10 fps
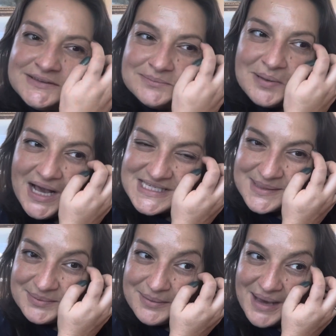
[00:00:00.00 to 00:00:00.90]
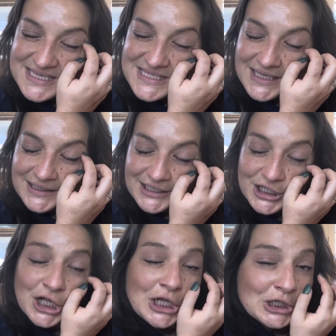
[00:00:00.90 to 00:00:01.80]
possibly masculine
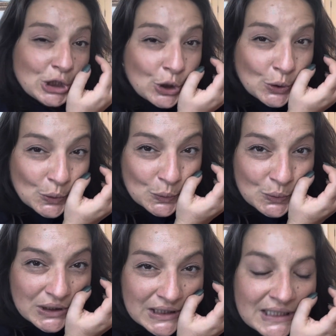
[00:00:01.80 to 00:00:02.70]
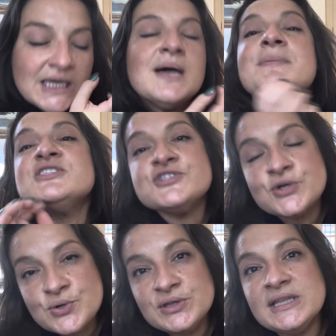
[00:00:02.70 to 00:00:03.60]
cologne, but
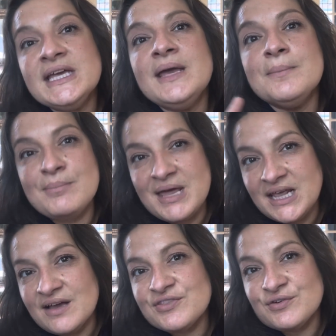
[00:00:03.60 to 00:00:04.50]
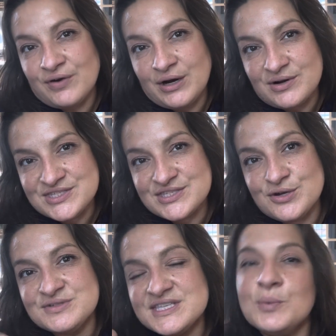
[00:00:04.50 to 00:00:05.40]
certainly many of the fragrance
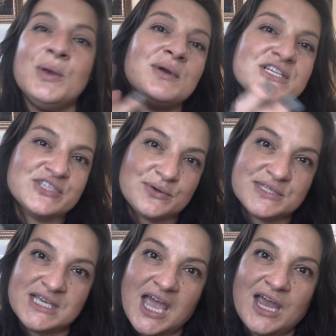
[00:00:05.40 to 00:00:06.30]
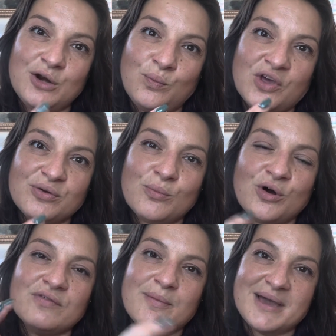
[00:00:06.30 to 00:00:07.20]
notes that we would associate with more
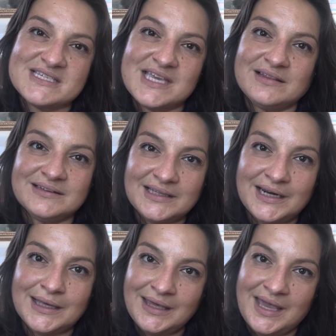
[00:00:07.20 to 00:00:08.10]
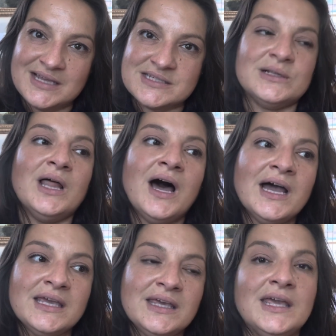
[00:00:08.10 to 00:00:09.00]
of a masculine leaning candle,
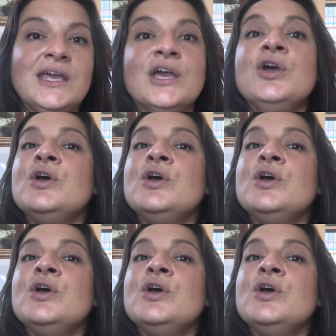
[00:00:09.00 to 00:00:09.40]
i.e.